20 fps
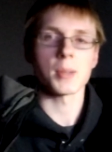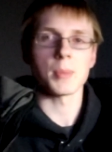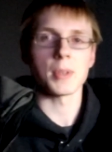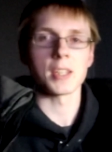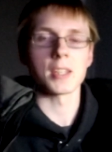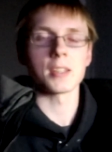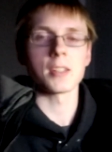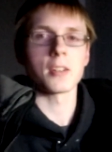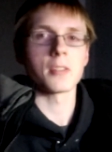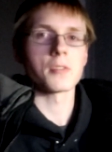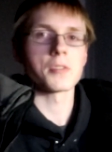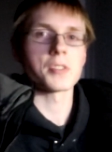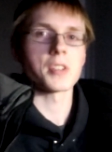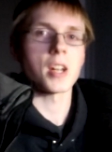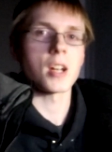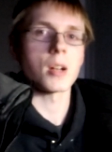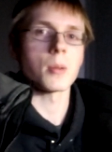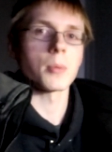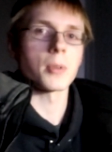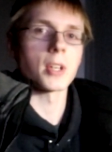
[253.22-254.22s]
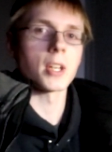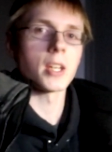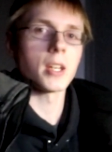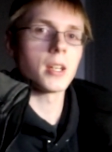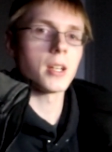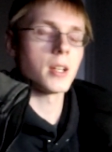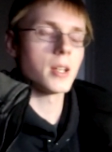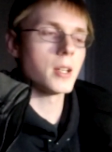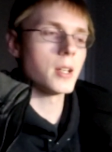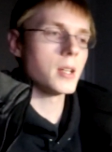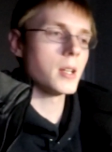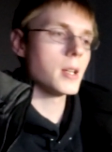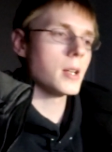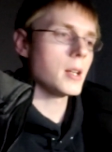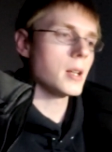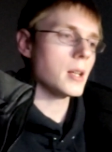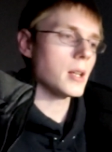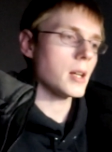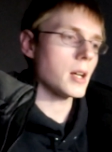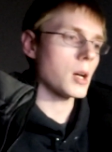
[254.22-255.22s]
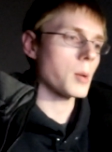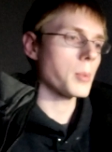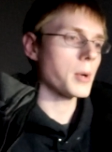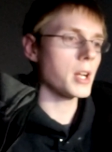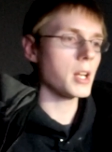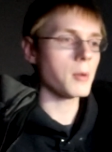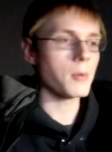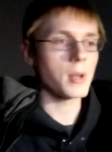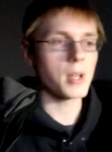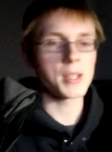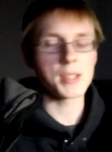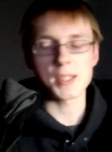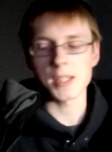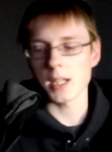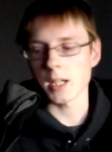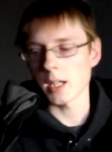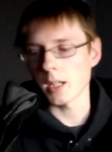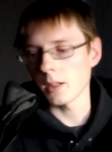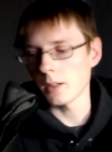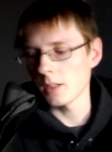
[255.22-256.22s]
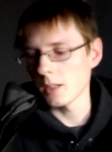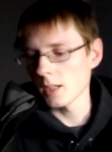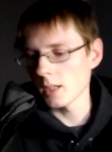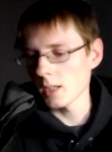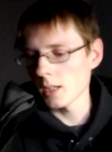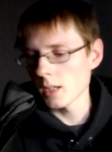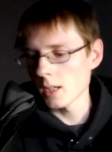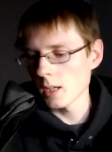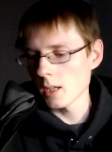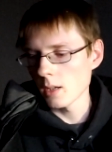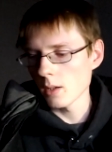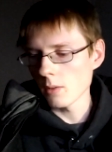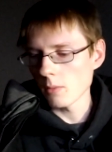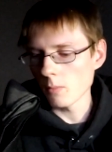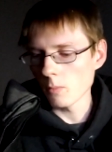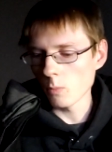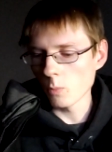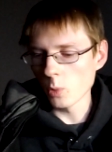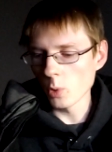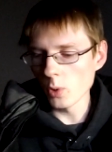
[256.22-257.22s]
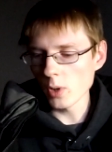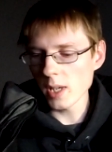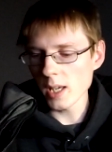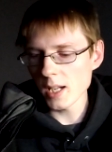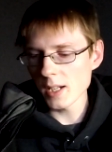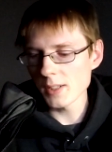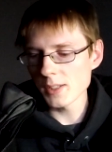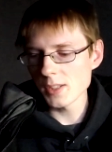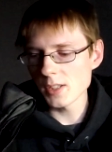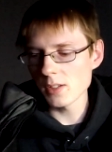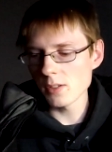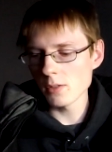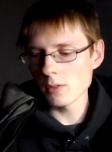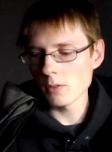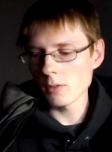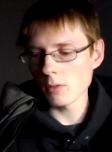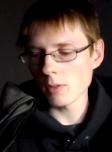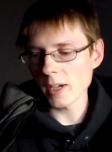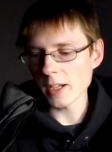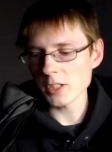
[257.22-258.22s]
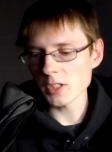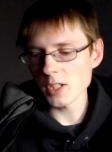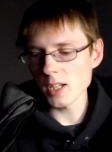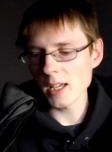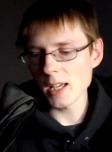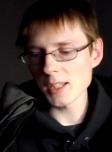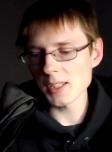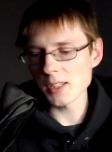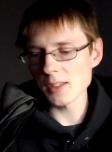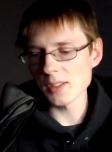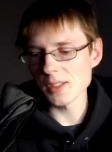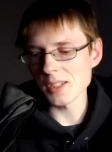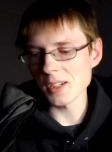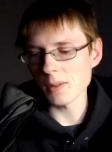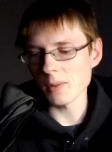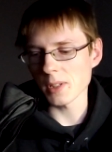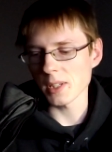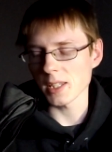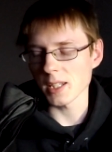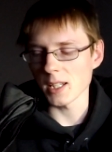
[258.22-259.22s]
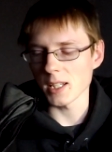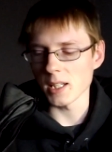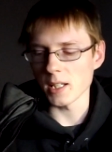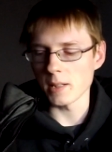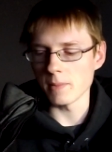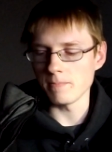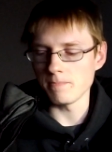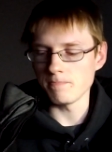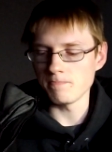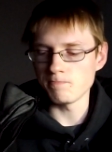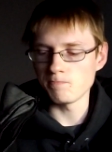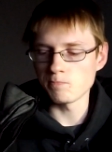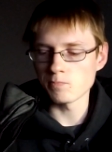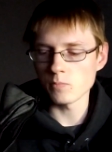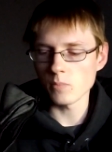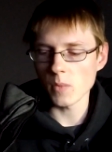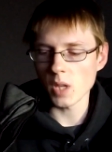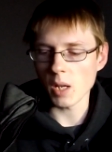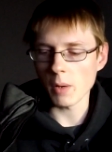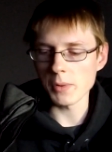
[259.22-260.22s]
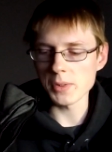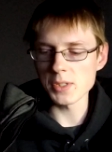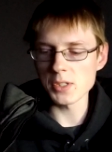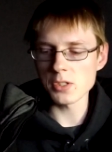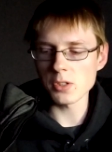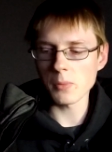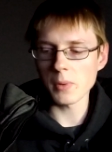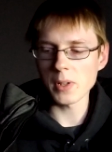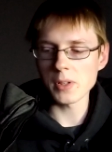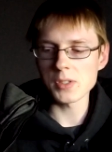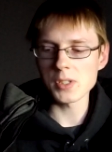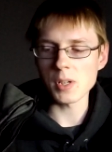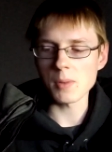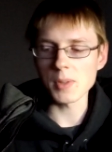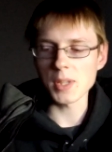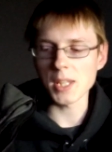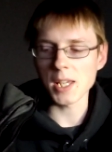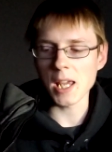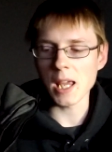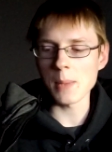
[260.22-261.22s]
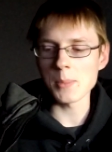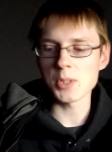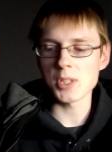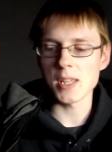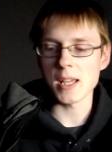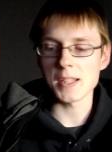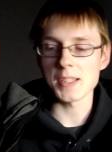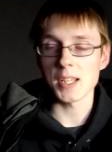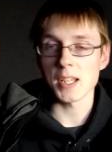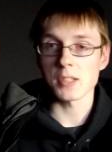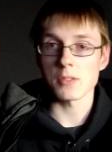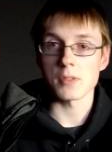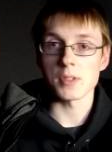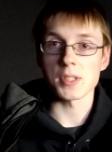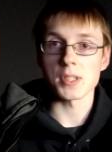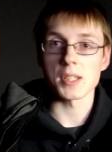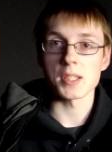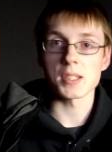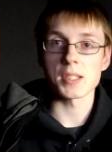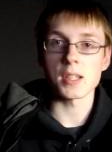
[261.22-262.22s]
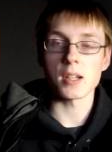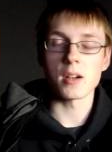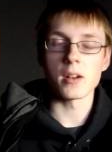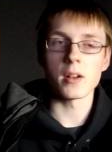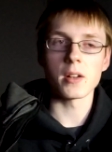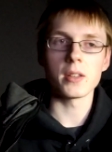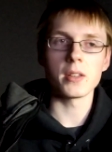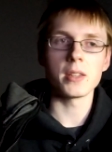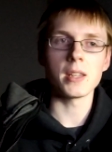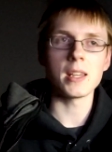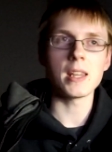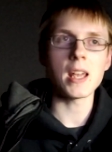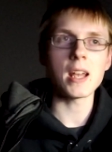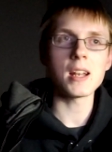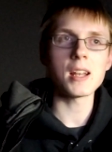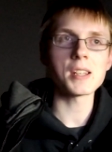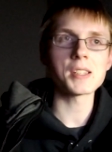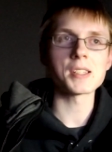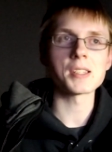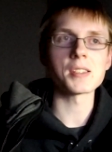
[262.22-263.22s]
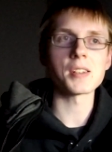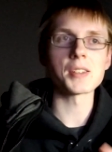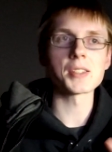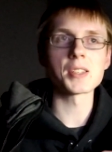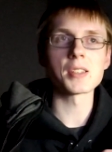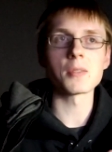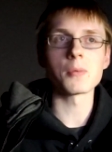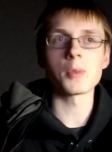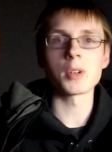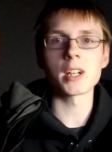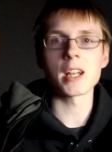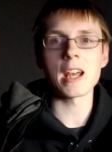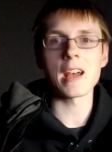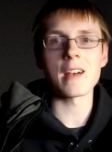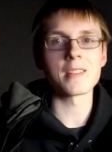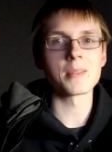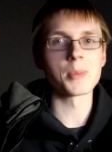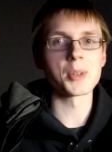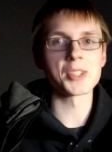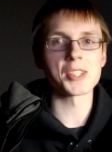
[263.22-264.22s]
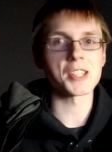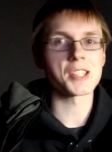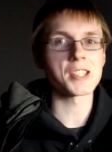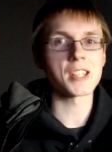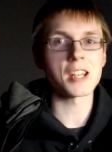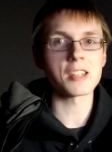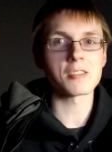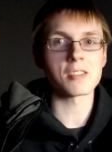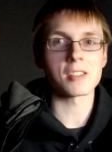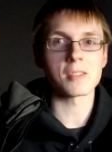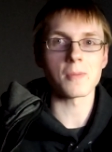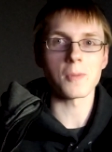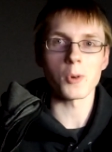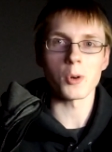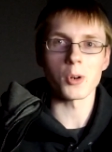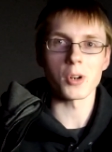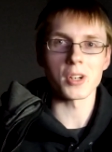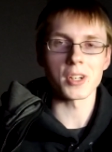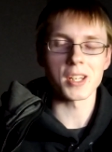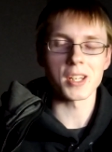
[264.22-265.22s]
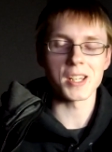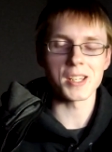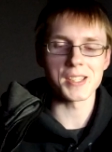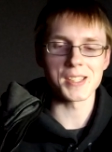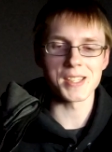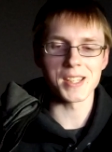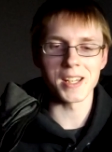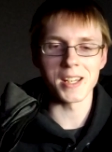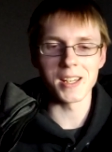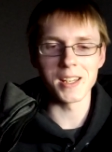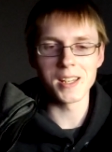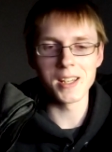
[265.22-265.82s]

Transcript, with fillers: I mean, understandably. Uh, but anyways, uh, we'll get into. Actually, I guess I'll start with the. I wasn't sure whether to start with the games or the accessories because uh, the NES is also the one I have the most accessories for because uh,